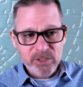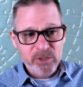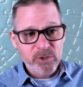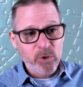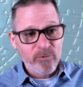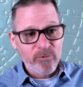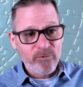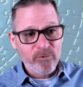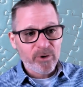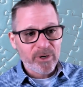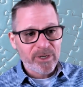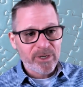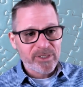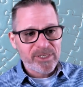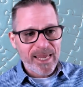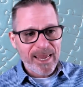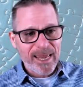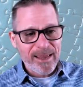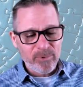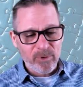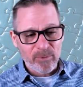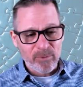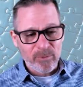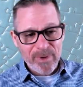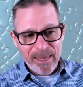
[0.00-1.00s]
So for
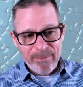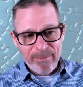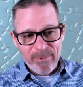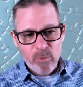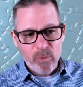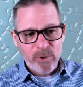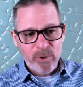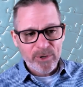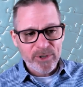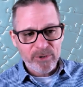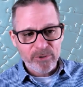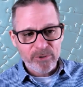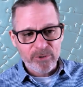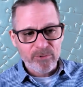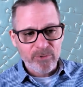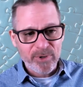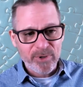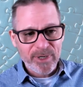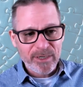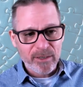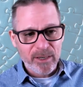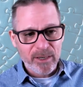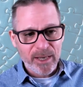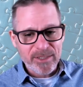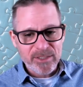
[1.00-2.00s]
example, maybe one of your
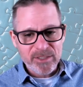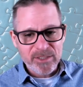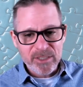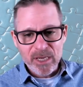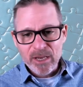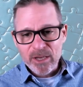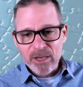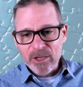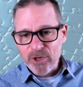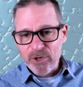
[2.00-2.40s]
green lights,